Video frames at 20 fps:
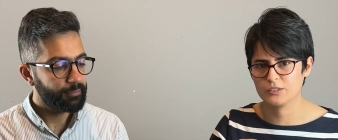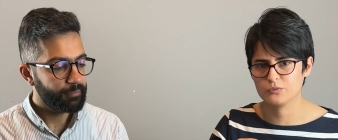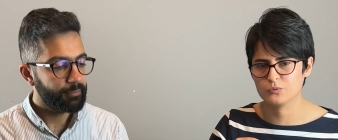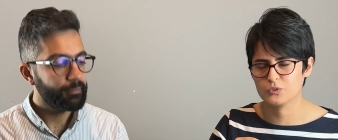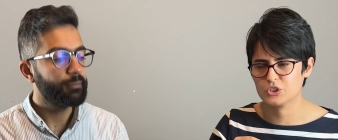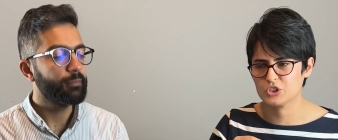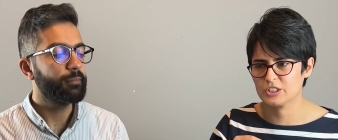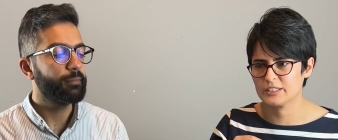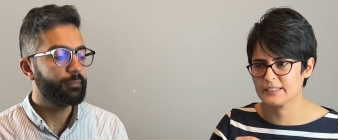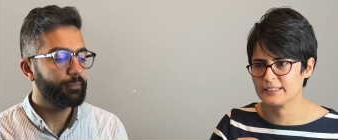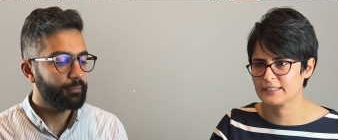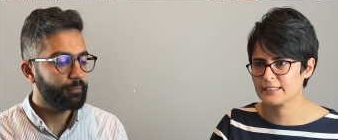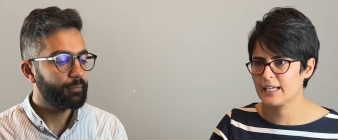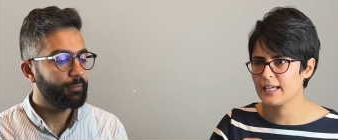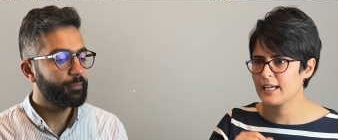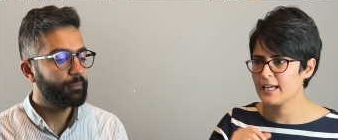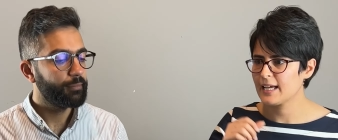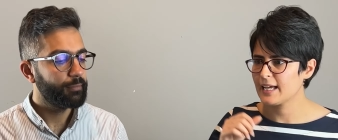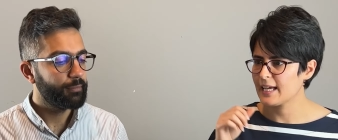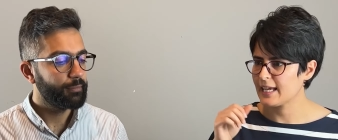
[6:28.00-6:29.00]
Speaker 1: mm. which is
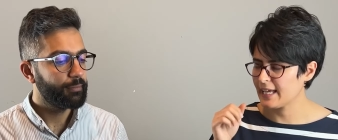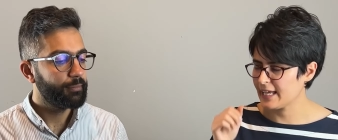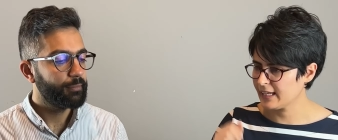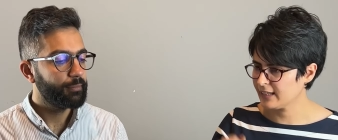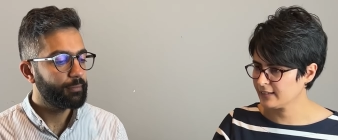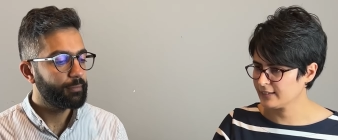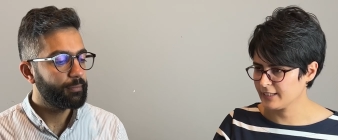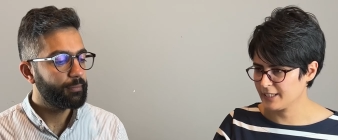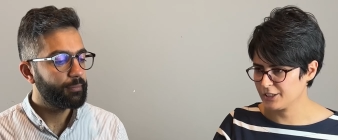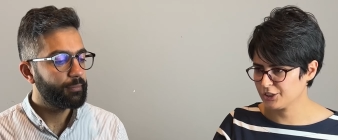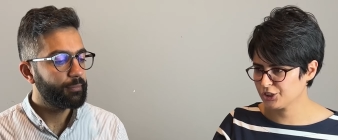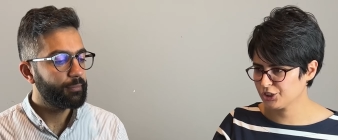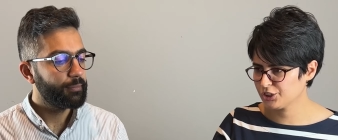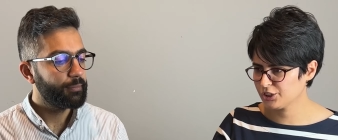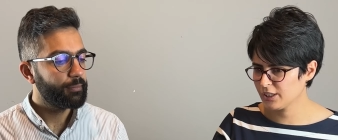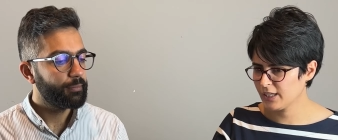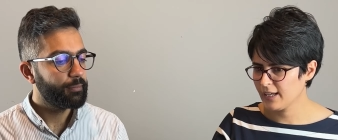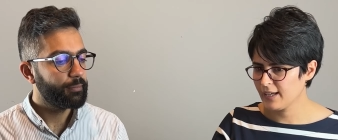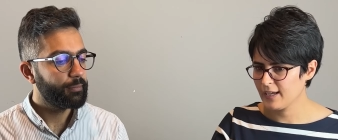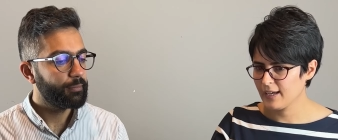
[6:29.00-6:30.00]
English.
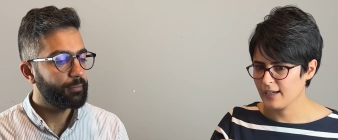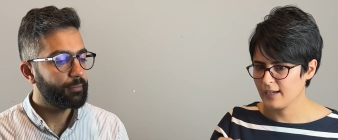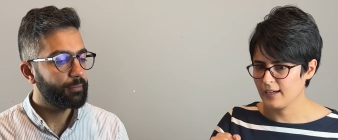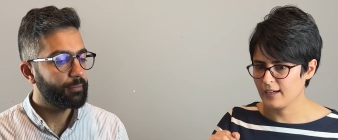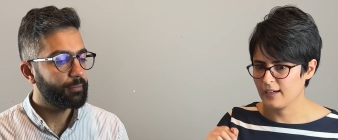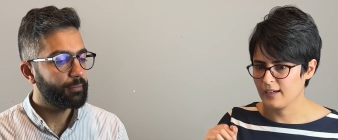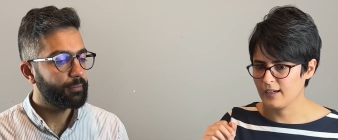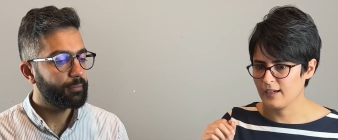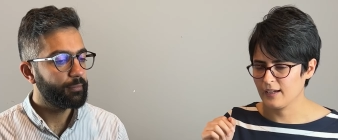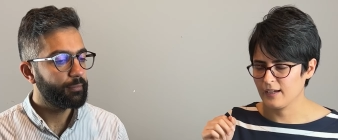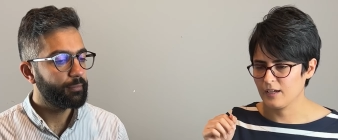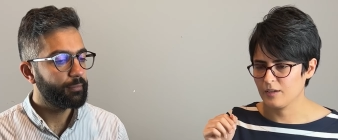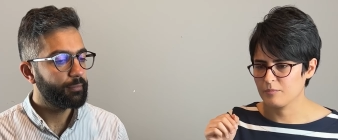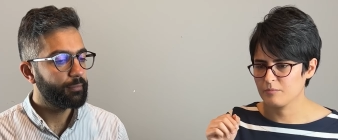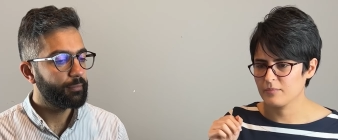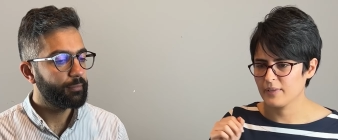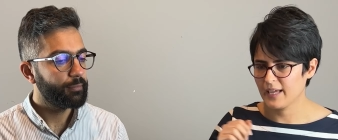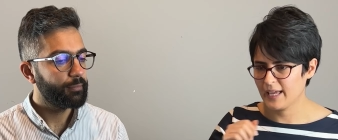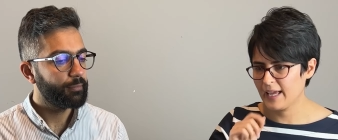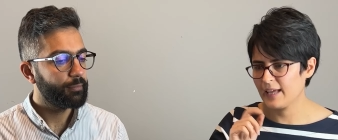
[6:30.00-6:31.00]
Uh,
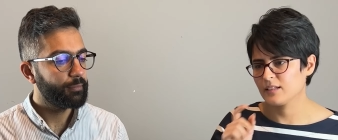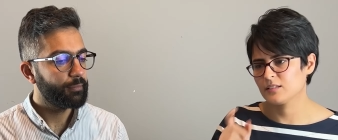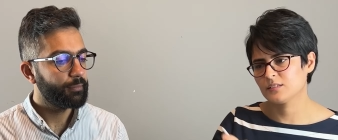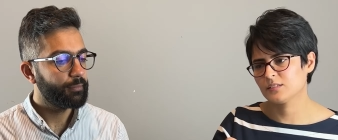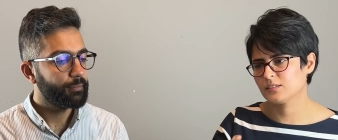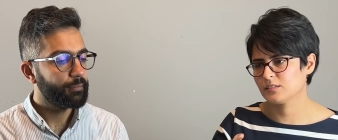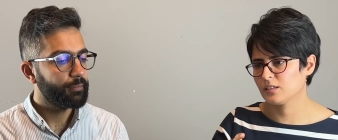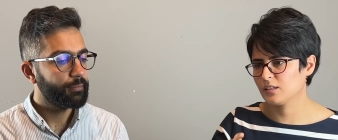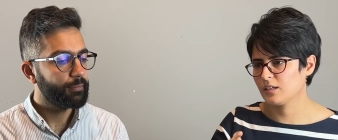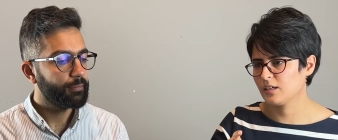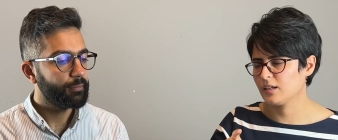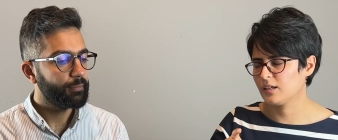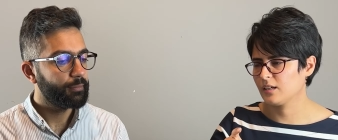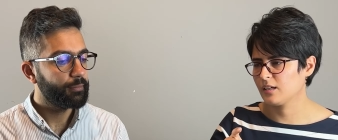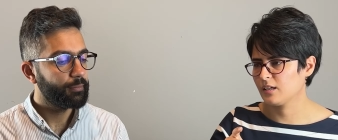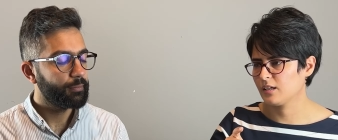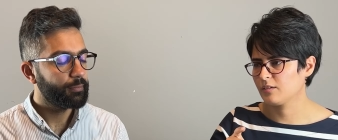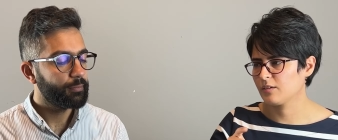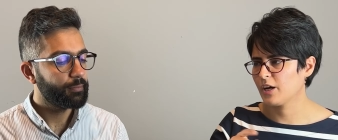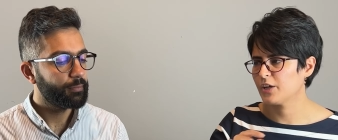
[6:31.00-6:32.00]
and
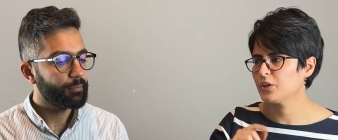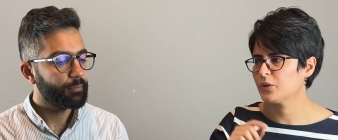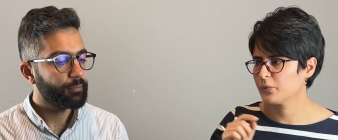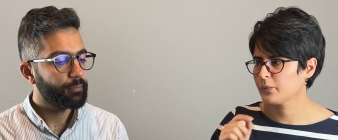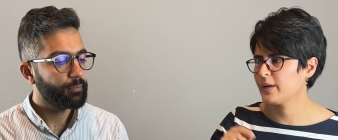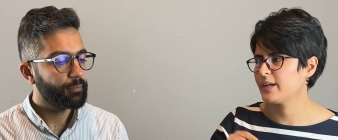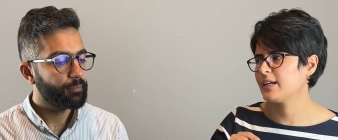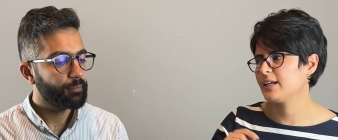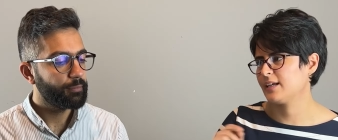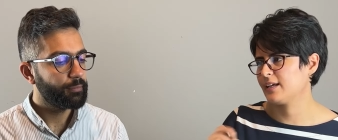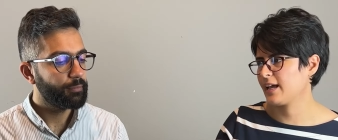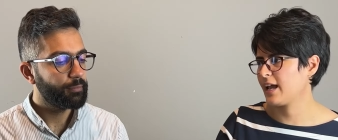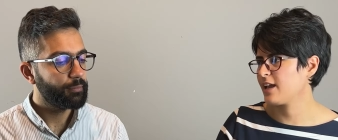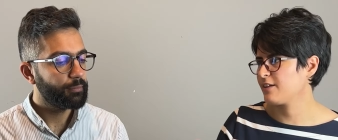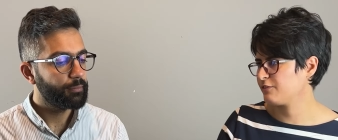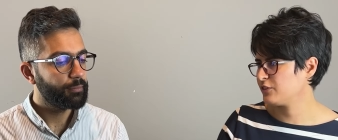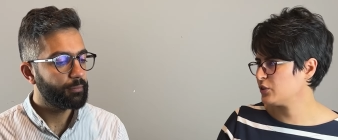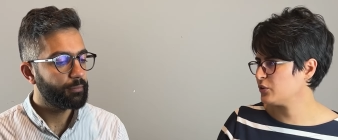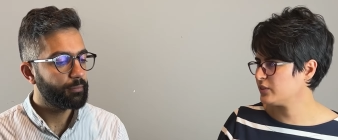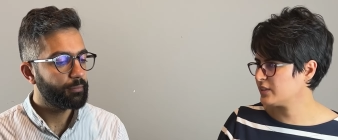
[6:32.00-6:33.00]
uh, I already gave
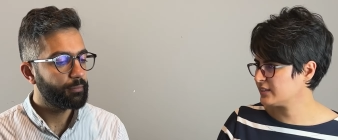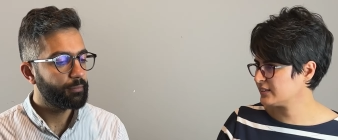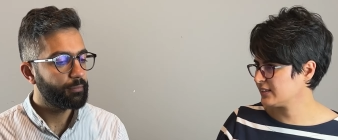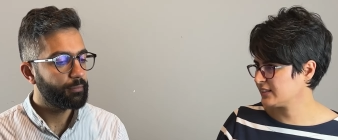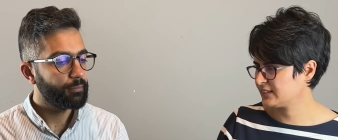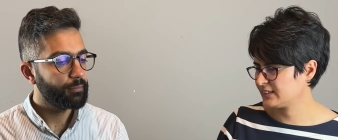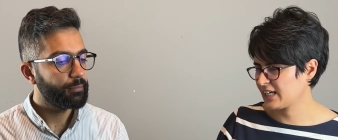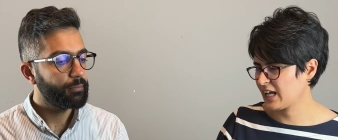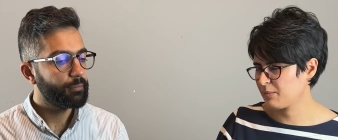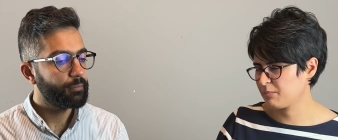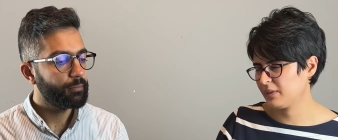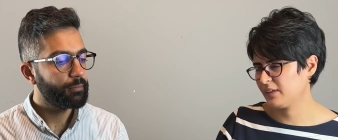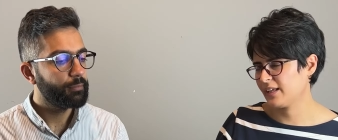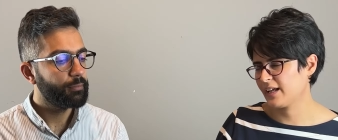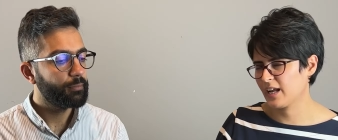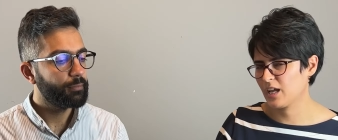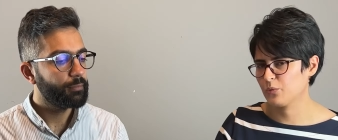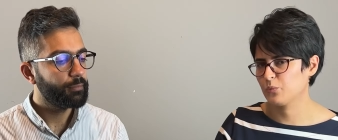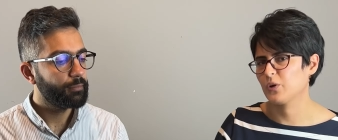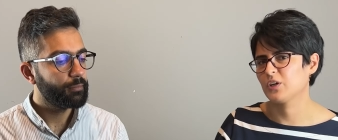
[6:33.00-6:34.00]
you this example, and
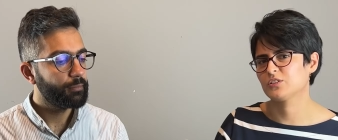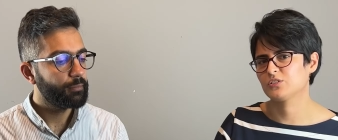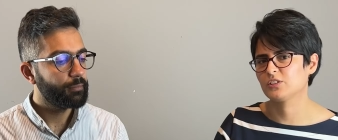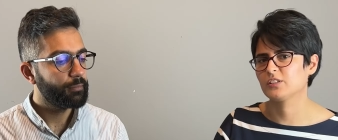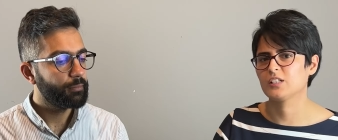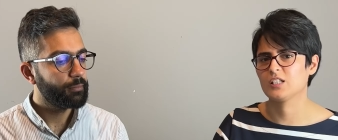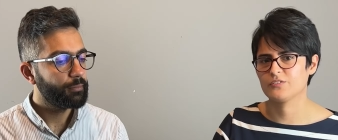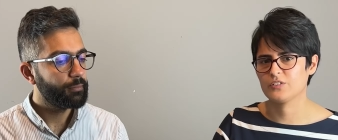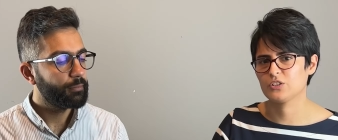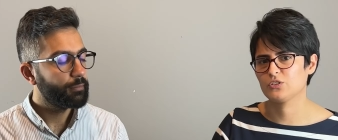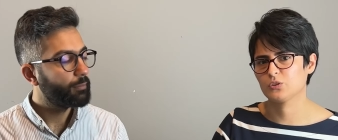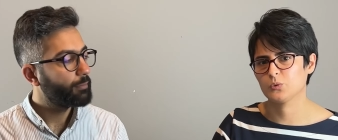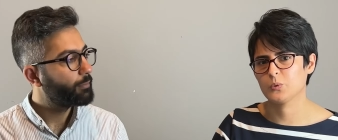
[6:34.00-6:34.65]
I want to give it to